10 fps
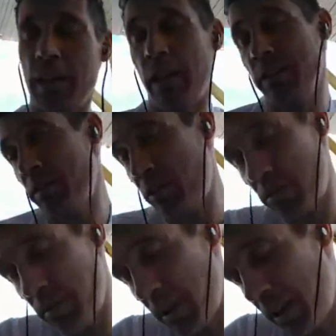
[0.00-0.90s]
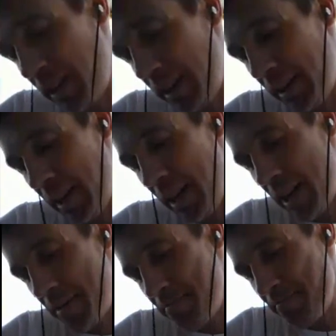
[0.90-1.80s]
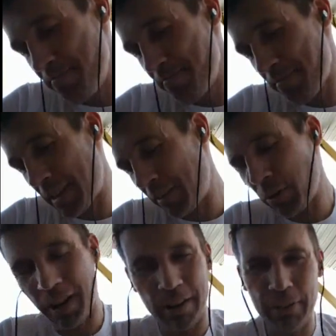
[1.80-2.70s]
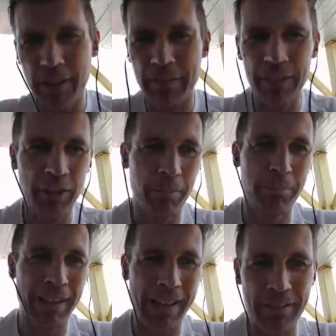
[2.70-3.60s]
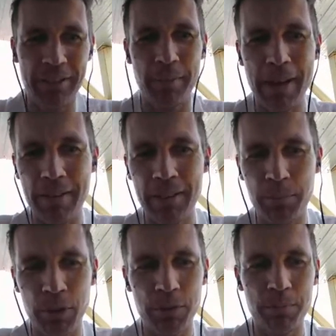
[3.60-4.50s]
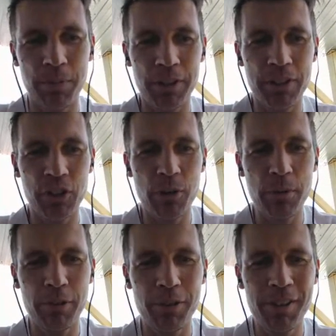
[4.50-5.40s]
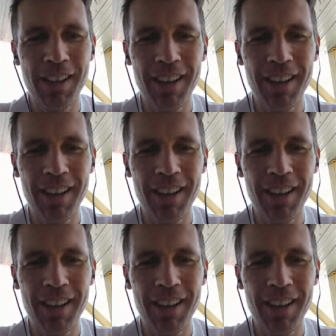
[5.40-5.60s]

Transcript: have I not blathered about these books on the show before?